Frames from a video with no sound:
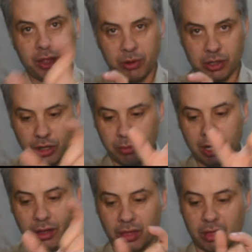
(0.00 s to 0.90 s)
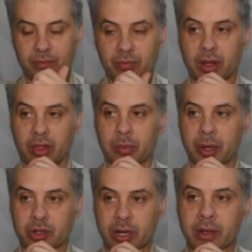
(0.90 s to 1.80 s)
We assume that it's
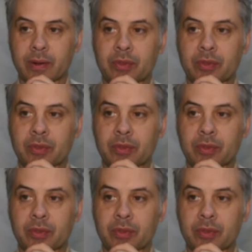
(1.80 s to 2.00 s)
symmetric,